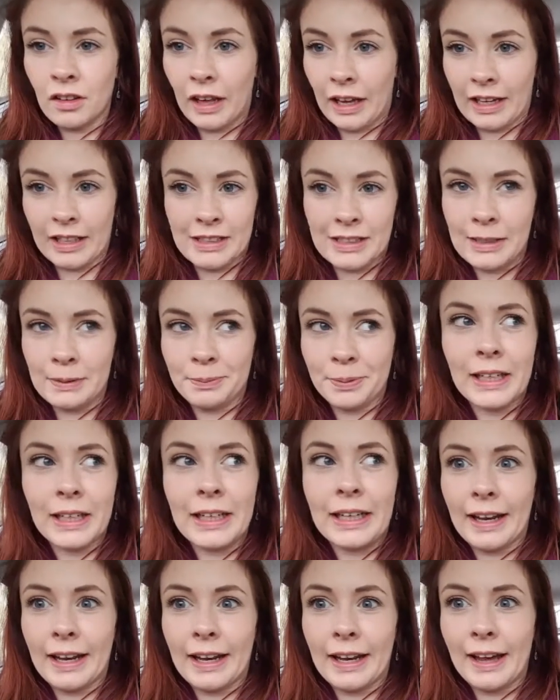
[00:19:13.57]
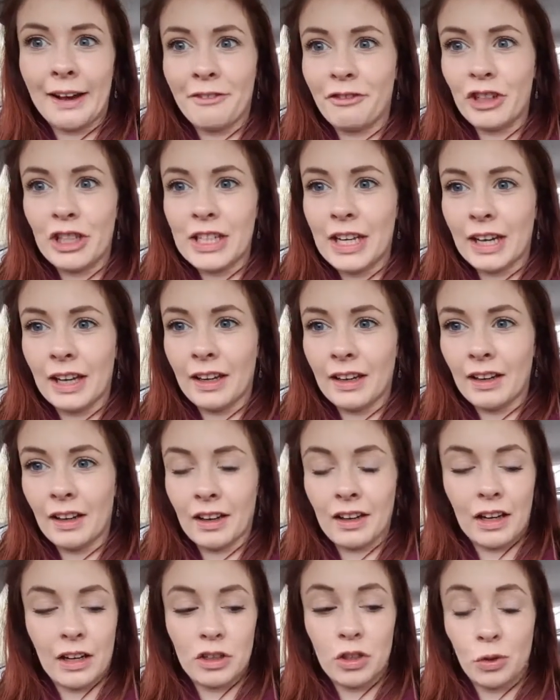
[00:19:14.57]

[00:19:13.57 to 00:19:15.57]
like a deep clean every day. Like,